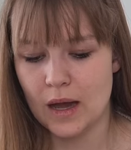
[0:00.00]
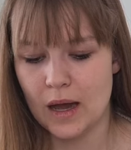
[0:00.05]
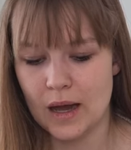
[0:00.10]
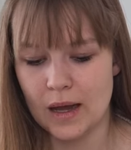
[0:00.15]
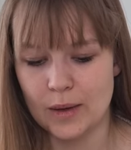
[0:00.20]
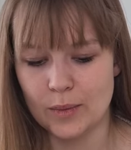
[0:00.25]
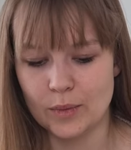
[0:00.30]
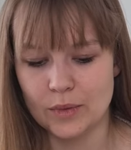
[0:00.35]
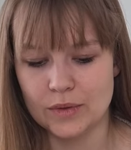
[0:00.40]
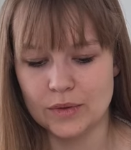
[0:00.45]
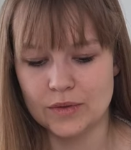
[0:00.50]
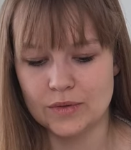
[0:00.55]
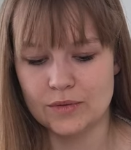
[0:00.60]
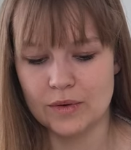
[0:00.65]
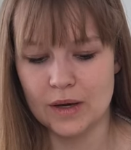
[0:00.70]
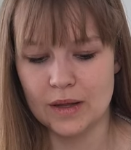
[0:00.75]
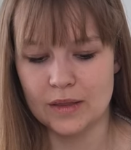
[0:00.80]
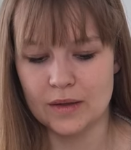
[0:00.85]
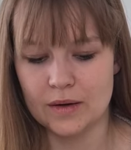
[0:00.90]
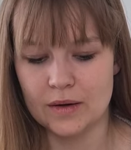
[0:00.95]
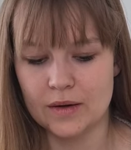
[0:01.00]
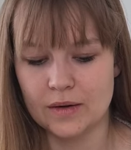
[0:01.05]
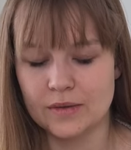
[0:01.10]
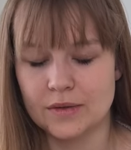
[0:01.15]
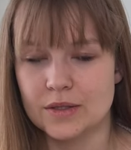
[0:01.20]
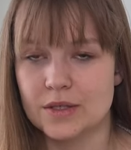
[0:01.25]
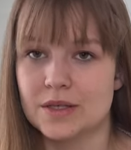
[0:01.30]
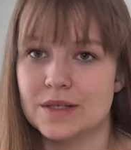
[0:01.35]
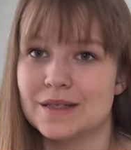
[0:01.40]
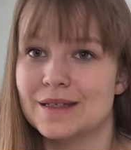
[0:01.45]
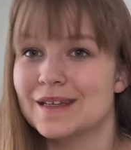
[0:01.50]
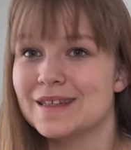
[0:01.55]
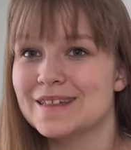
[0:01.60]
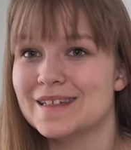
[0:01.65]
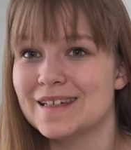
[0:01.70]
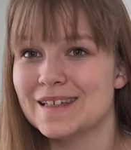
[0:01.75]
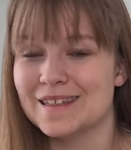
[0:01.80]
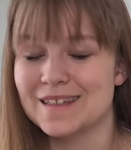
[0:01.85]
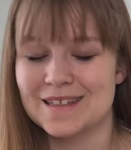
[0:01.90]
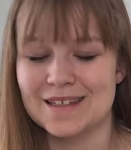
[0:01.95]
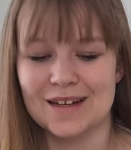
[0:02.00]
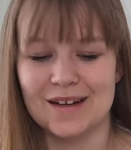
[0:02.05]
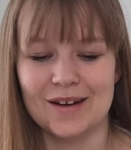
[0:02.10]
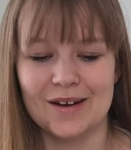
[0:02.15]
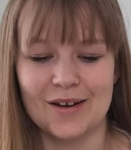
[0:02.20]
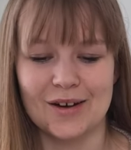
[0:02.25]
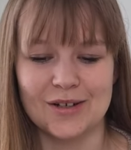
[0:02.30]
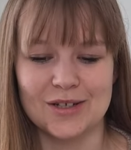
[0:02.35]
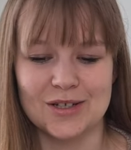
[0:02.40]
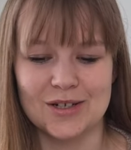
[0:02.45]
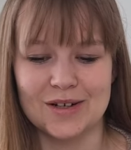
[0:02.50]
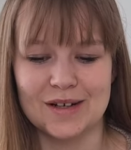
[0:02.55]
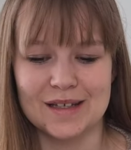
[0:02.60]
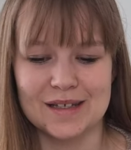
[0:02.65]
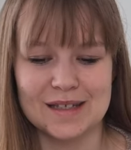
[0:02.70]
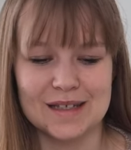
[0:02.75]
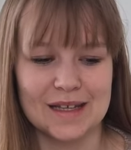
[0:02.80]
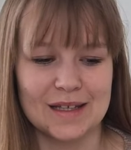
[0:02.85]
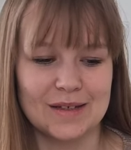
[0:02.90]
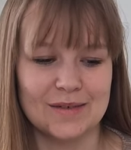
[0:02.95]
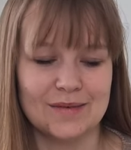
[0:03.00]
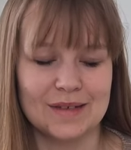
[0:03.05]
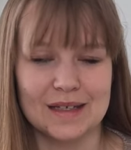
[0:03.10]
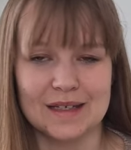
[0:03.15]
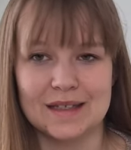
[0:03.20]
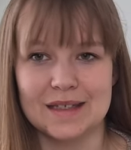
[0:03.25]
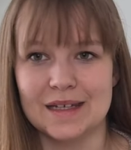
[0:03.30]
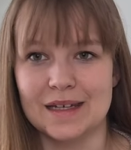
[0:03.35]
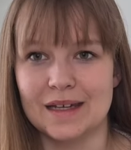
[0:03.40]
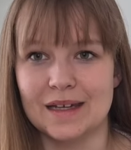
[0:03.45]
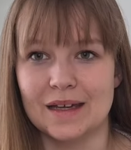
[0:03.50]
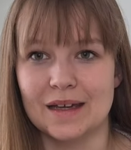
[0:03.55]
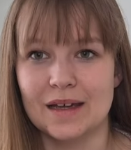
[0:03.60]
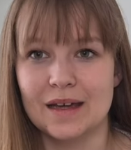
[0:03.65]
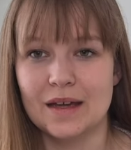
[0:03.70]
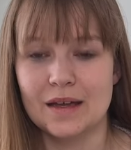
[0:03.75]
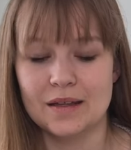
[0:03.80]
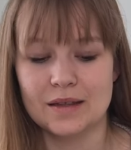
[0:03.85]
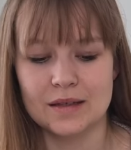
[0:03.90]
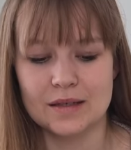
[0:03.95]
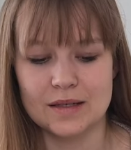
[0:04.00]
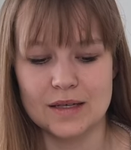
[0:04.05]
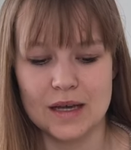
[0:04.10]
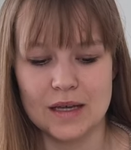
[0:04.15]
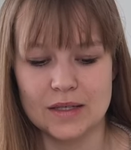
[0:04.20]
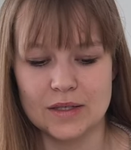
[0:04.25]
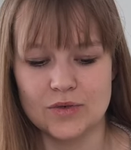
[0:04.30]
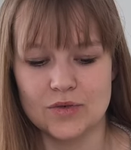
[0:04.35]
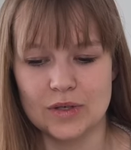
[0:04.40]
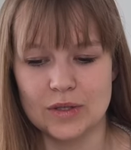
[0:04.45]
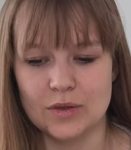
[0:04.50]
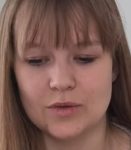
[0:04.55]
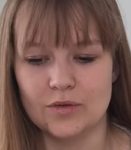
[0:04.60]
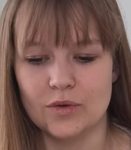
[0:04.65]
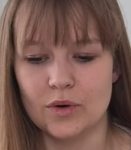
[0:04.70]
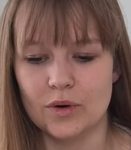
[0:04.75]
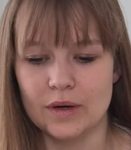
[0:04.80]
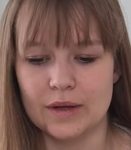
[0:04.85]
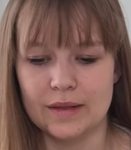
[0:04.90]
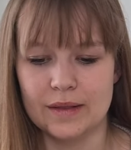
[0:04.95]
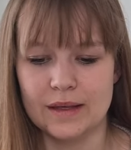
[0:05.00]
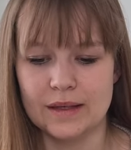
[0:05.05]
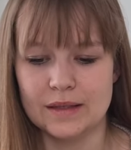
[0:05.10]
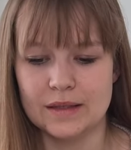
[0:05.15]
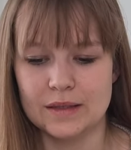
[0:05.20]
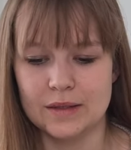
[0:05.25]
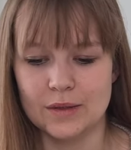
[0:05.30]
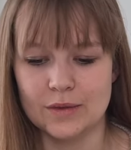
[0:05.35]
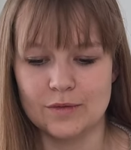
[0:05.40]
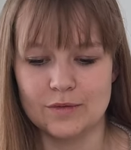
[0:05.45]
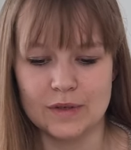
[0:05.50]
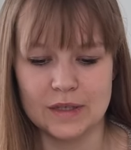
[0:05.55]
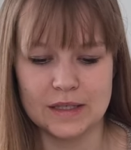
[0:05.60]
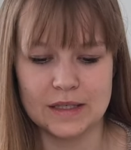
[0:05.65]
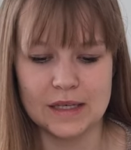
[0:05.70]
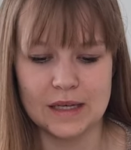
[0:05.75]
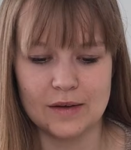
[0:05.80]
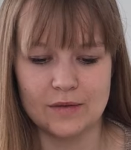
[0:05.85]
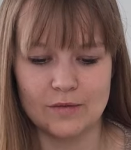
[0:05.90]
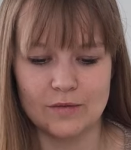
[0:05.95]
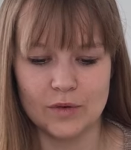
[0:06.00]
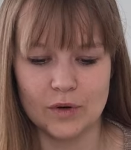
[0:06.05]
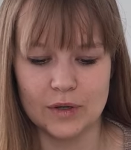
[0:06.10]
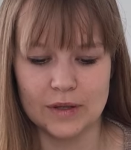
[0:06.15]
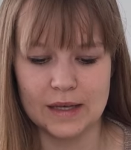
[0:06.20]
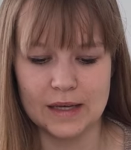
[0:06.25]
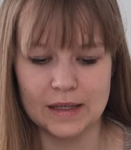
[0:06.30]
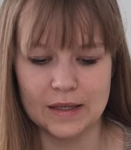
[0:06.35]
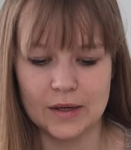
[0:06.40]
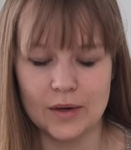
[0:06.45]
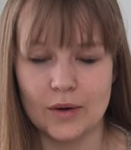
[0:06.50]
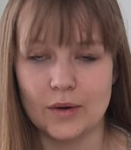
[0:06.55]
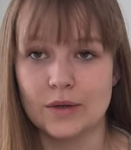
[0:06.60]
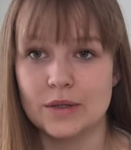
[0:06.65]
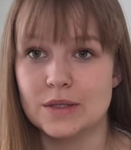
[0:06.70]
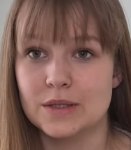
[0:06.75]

I would rather just knit it larger instead of knitting the size 3 to 4 and it not fitting for that long.